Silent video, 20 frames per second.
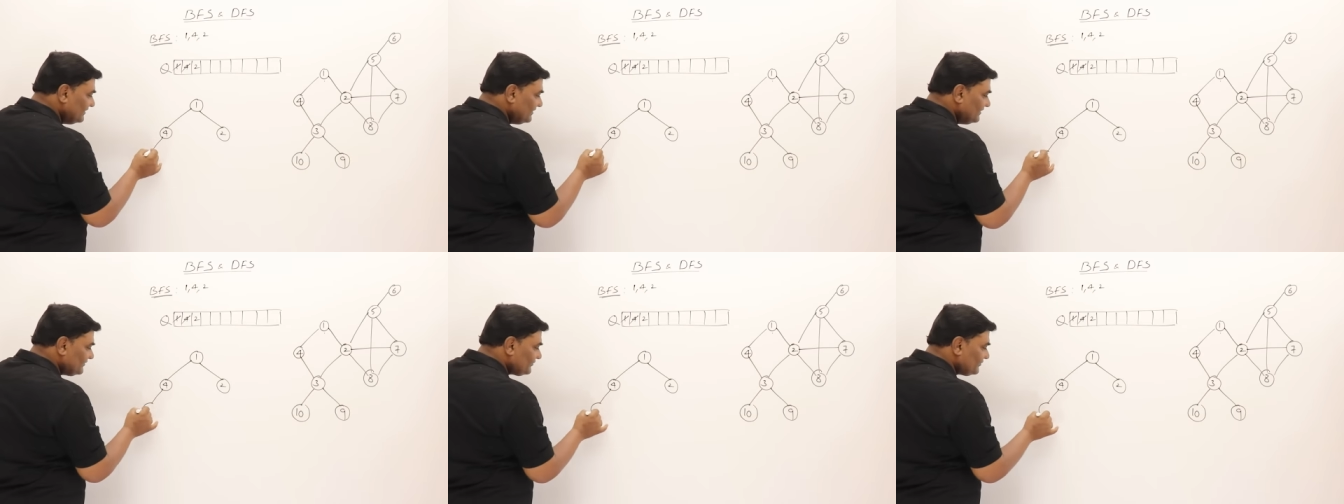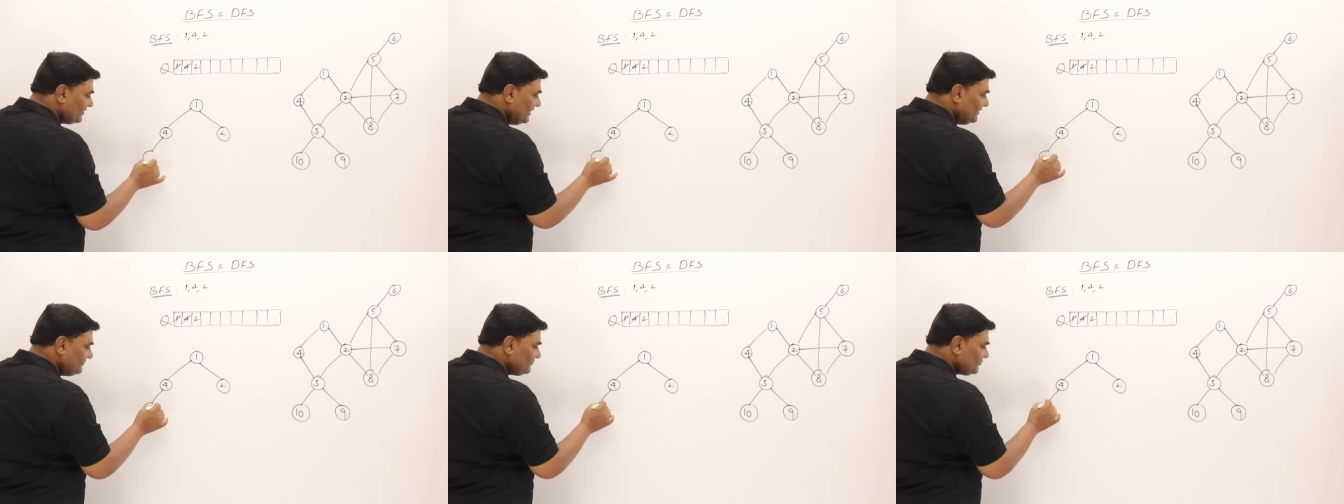
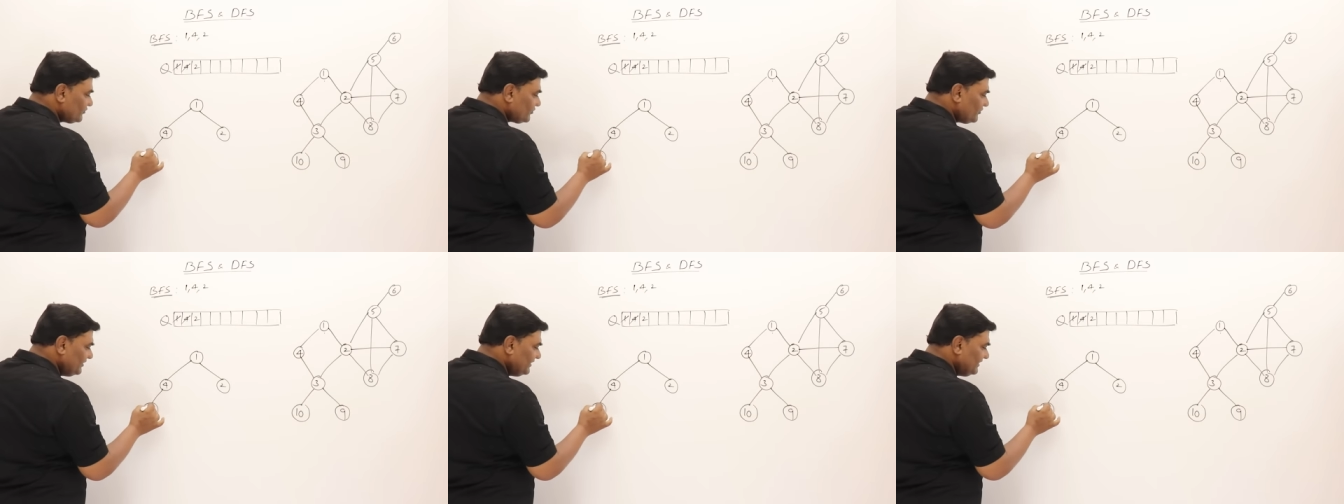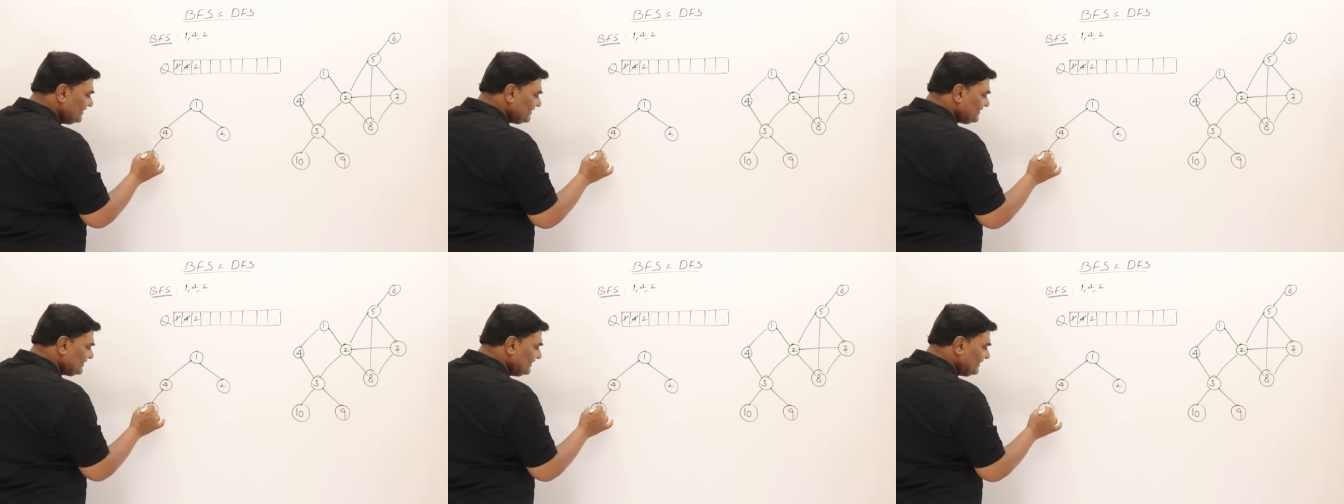So I am drawing
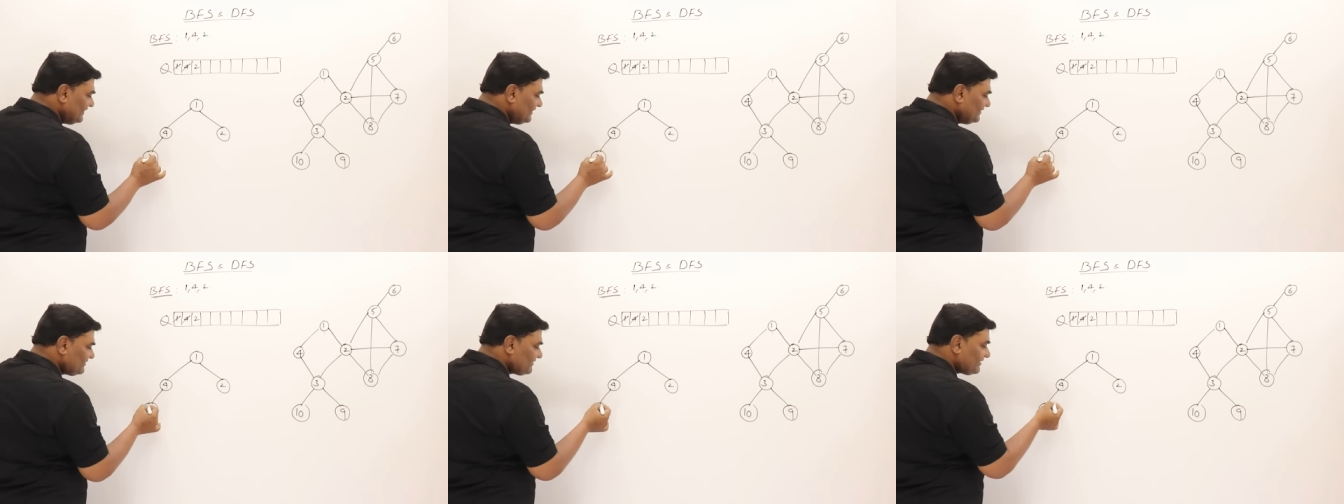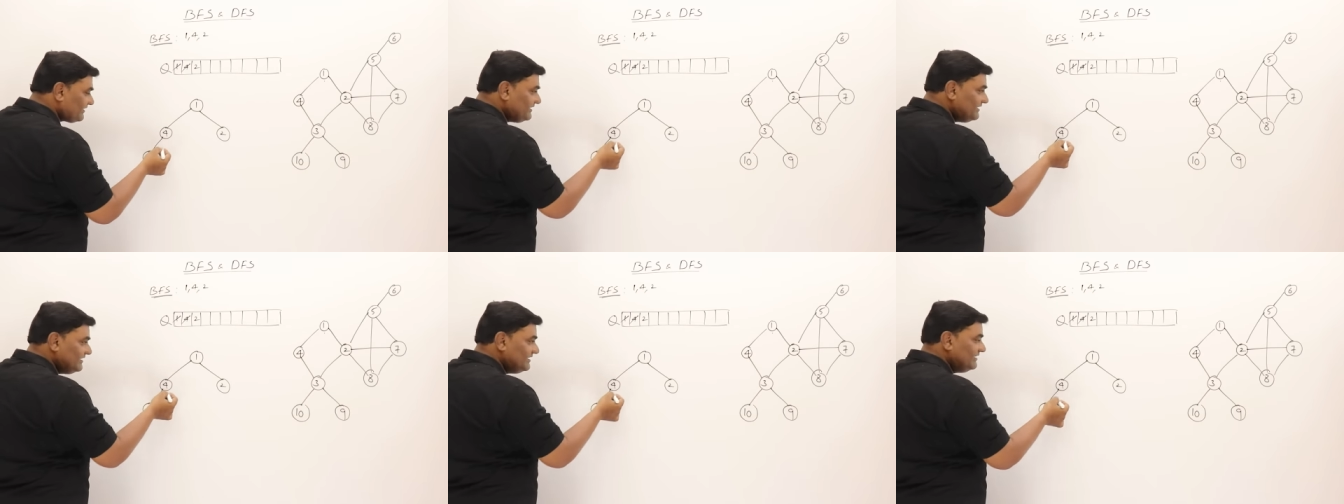it like a
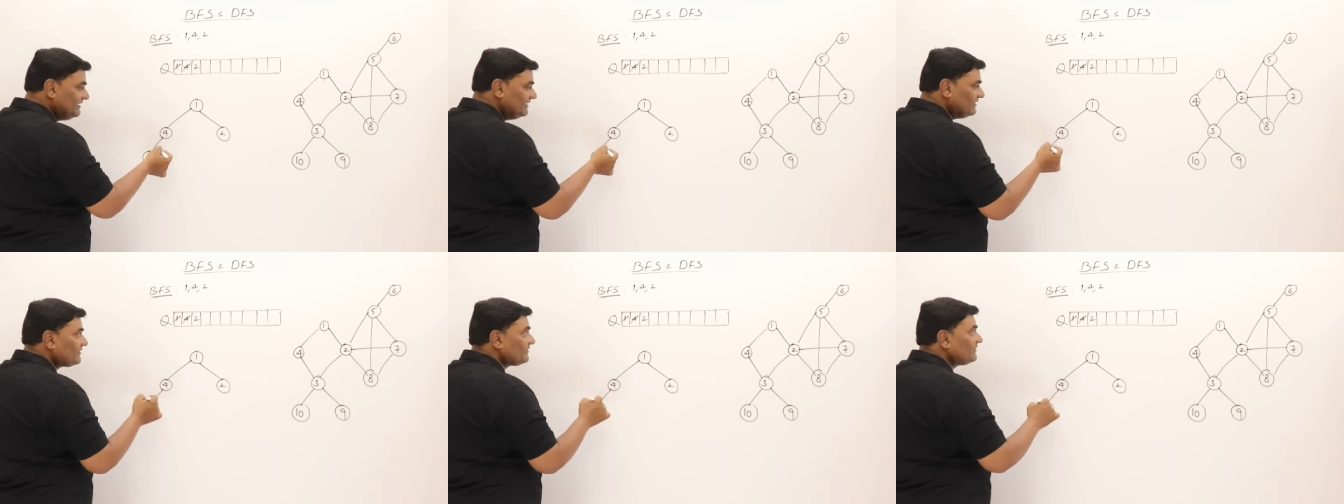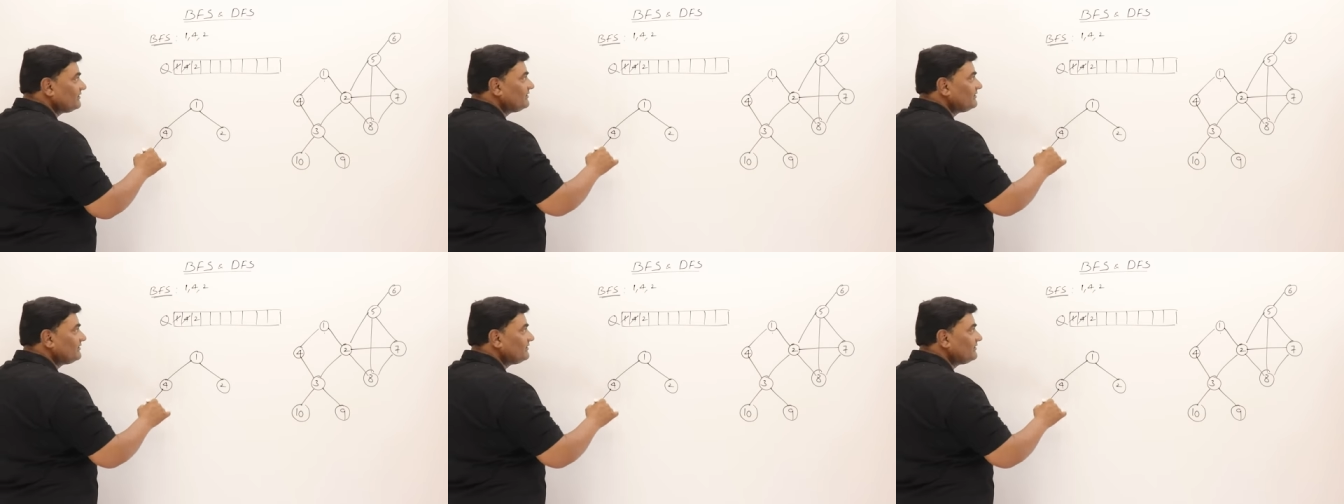tree here.